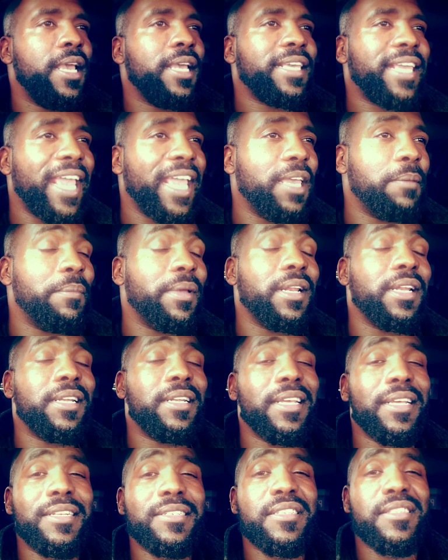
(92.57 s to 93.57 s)
came in and
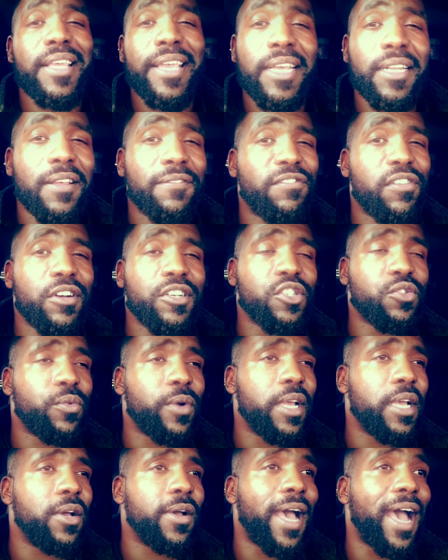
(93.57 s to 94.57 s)
did his thing the first
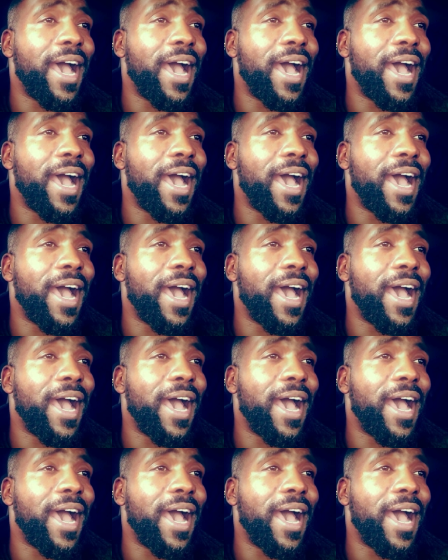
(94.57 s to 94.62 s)
round.